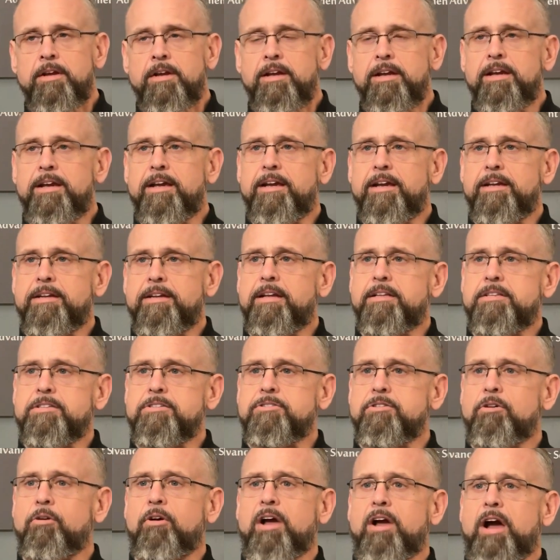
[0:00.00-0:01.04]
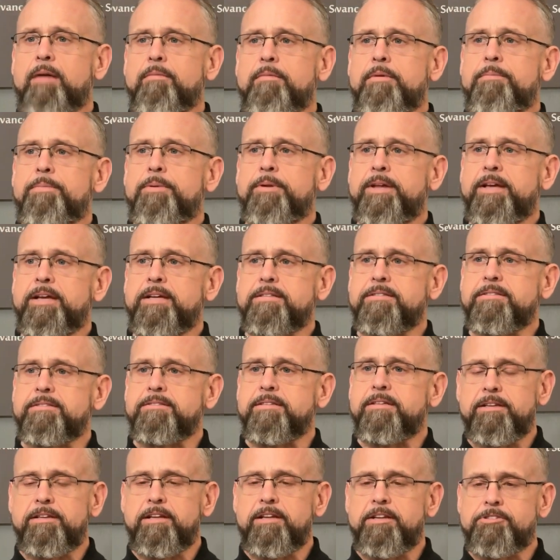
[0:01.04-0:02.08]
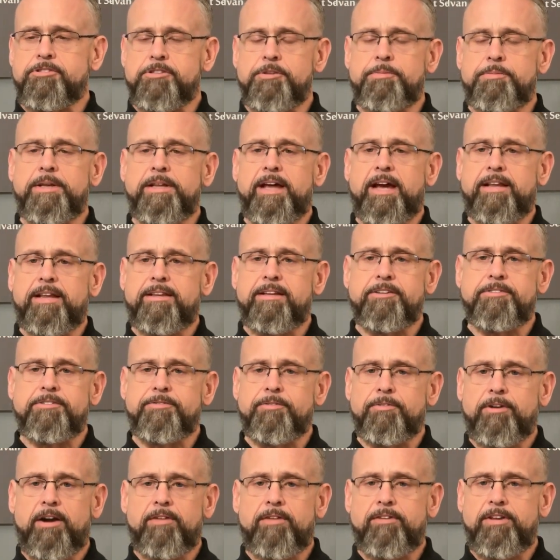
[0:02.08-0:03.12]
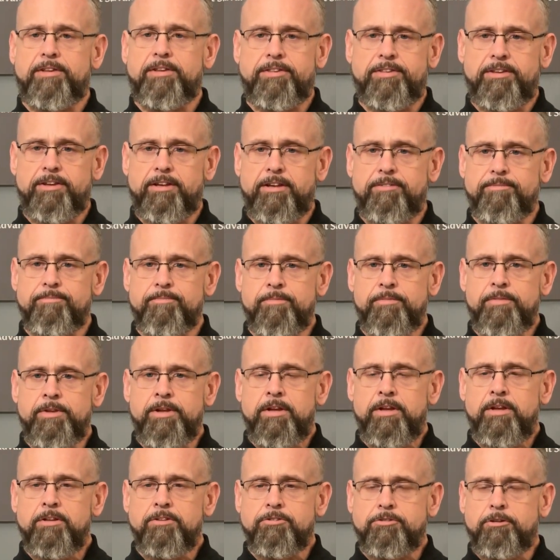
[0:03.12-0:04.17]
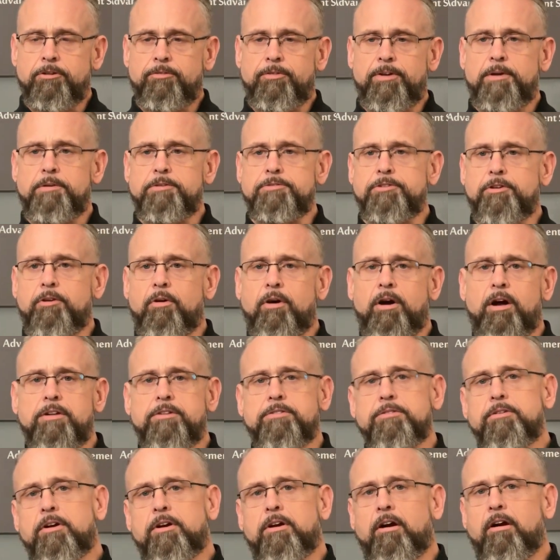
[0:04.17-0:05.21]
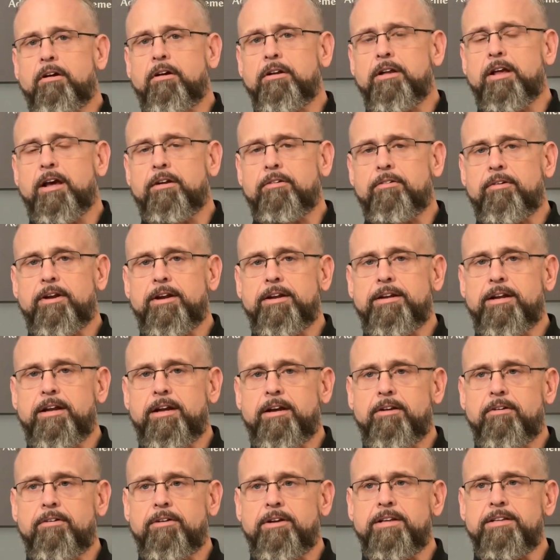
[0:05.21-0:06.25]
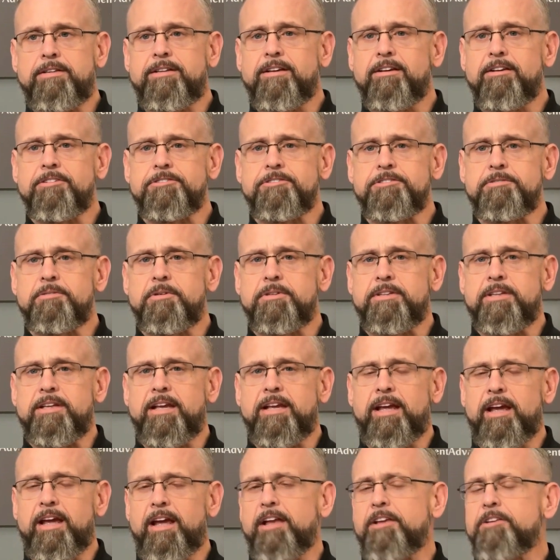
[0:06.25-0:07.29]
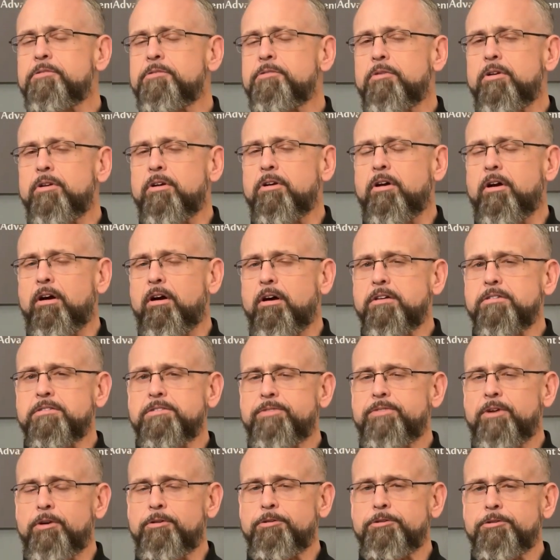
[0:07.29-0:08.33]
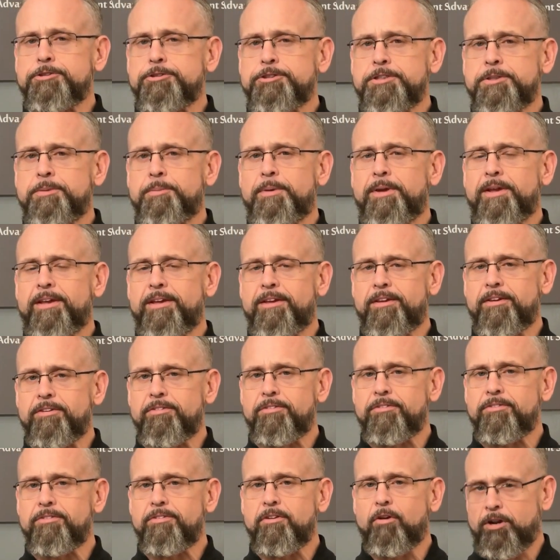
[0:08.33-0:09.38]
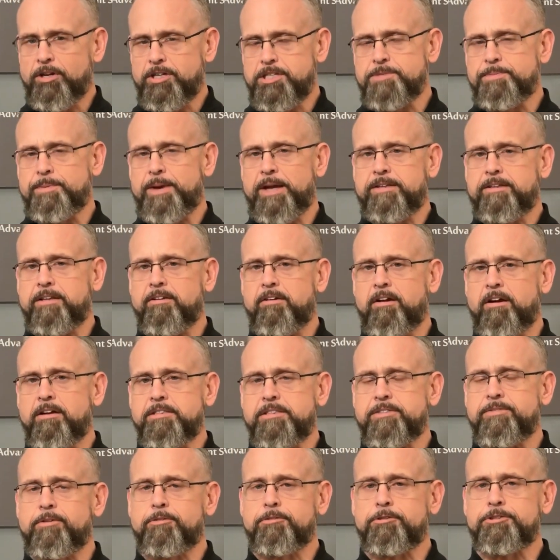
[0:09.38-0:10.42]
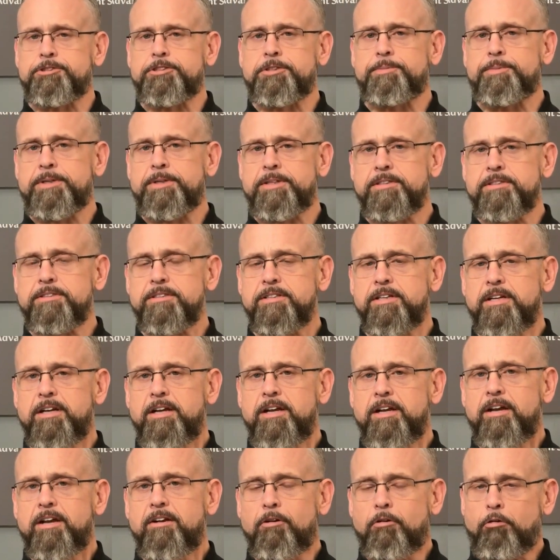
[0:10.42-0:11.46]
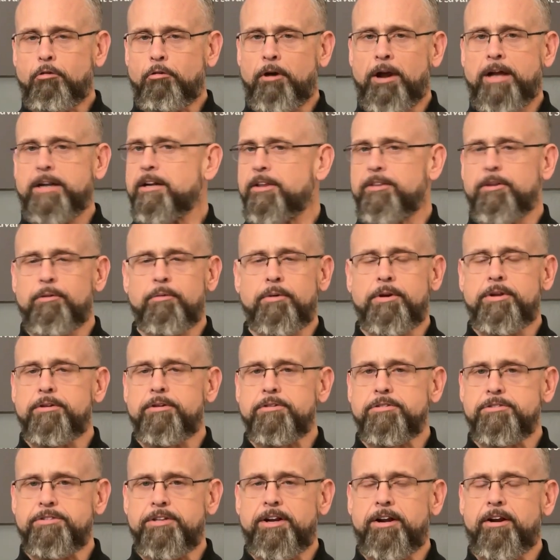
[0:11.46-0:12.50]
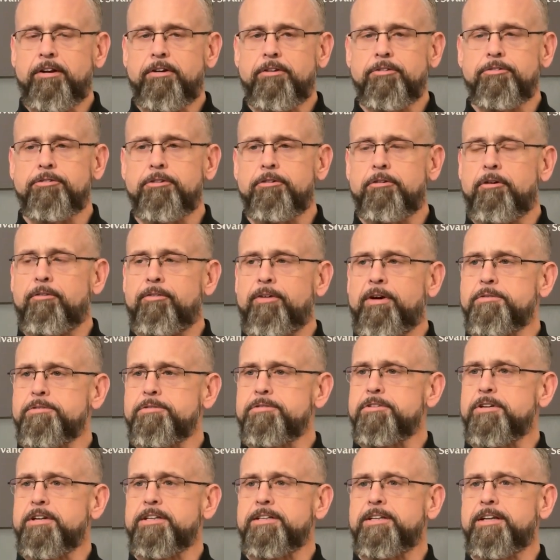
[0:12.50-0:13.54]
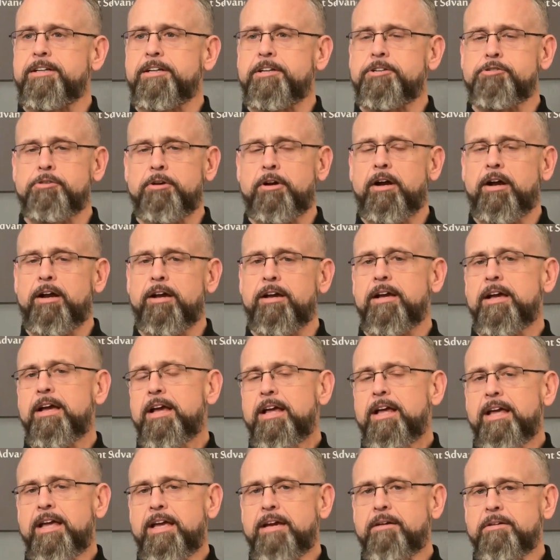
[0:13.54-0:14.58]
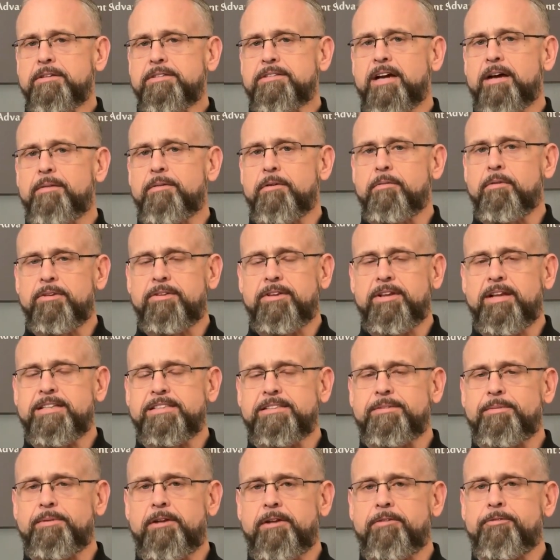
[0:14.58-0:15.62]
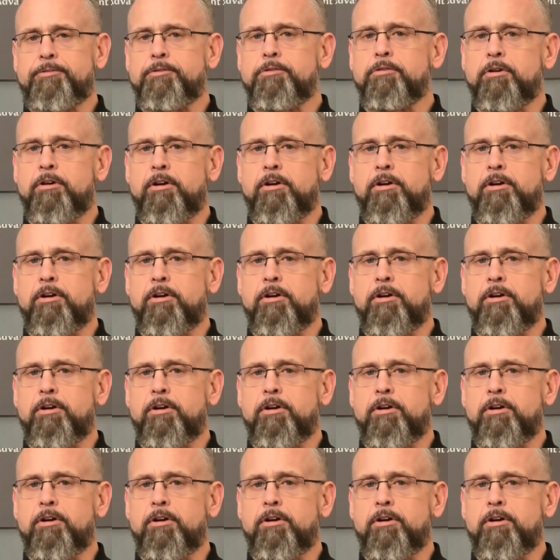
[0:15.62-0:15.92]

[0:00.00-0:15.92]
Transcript: And it's so commonplace. It should be like this for everything. So if I was to go out to a car lot right now, it tells you what the annual cost of ownership is or expected cost of ownership is right on the window sticker. So if I was looking at a truck, it would tell me what the estimated fuel